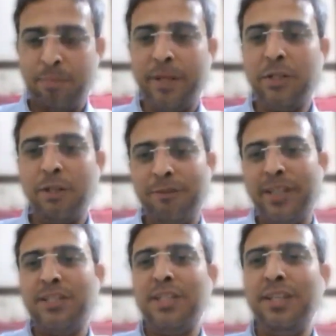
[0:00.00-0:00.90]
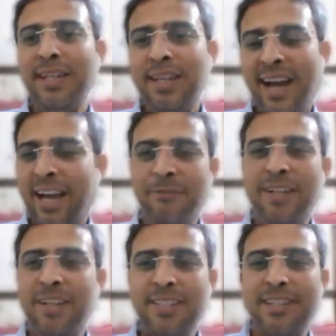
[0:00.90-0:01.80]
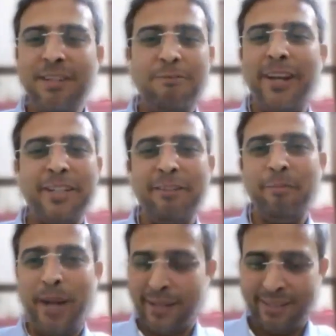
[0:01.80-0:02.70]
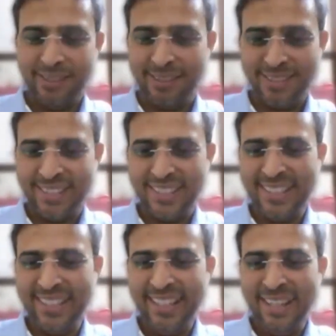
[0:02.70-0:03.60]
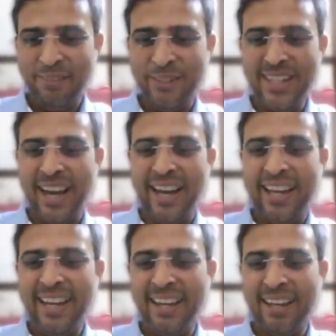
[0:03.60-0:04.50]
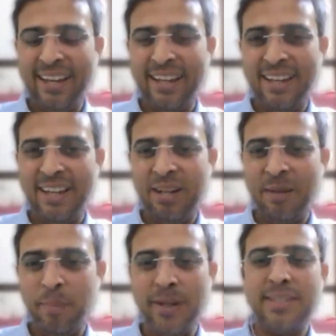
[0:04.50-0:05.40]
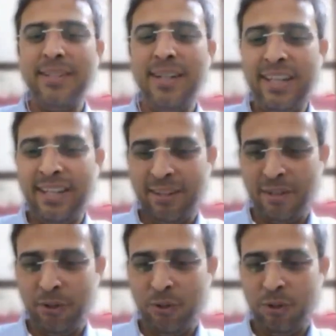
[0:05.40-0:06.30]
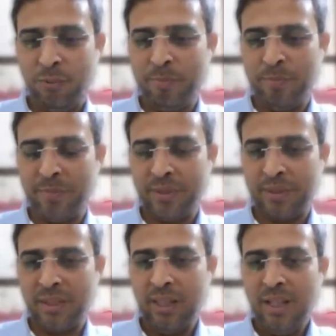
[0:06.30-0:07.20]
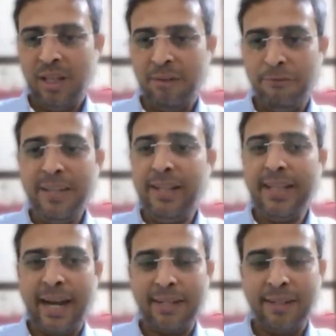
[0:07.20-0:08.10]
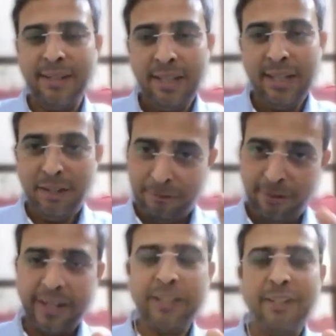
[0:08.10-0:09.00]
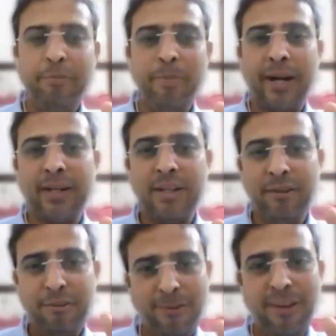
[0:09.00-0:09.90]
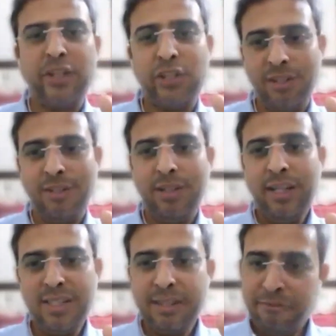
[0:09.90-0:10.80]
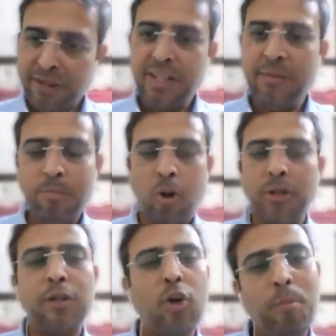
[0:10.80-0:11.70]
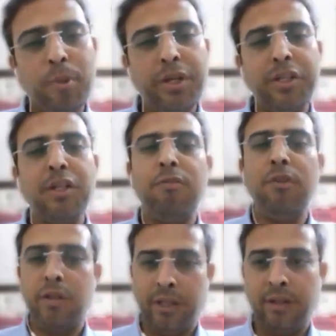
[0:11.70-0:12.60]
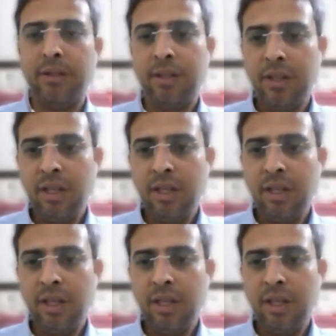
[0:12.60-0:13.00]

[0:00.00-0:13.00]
aspect of teaching, I feel is the reflective practices, which I personally, feel that reflection is a very important component of learning.